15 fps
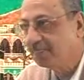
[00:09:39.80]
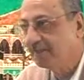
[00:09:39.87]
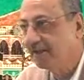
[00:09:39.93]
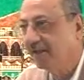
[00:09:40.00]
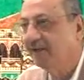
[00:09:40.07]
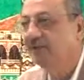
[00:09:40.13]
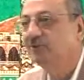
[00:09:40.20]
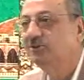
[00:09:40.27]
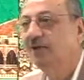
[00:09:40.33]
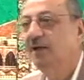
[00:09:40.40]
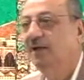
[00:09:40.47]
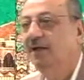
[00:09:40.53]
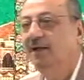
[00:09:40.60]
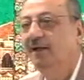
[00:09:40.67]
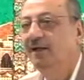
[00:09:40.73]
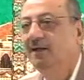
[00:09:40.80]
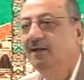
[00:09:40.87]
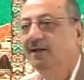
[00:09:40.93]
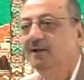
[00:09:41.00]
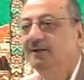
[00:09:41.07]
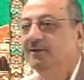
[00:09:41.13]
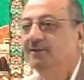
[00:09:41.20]
And inshallah,
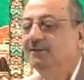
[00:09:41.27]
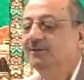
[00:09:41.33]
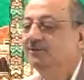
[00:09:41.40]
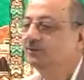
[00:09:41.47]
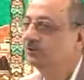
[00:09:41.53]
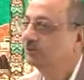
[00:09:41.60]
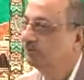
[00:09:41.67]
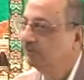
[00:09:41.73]
you